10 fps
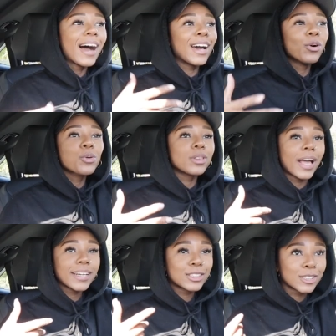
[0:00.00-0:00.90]
I don't
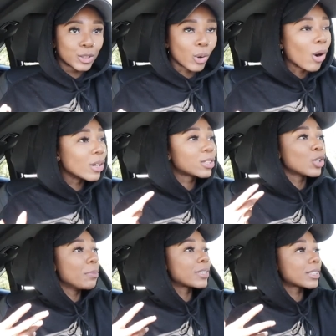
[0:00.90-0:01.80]
like to draw
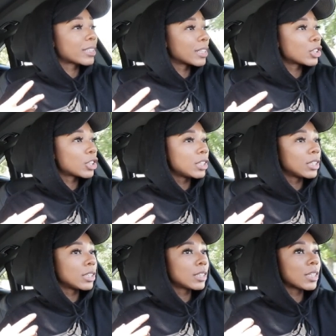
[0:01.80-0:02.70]
so much
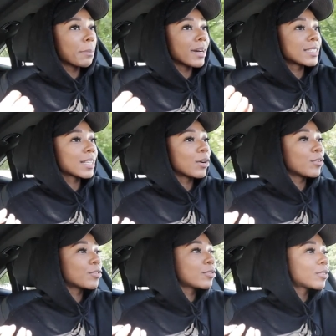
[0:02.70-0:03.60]
attention to myself,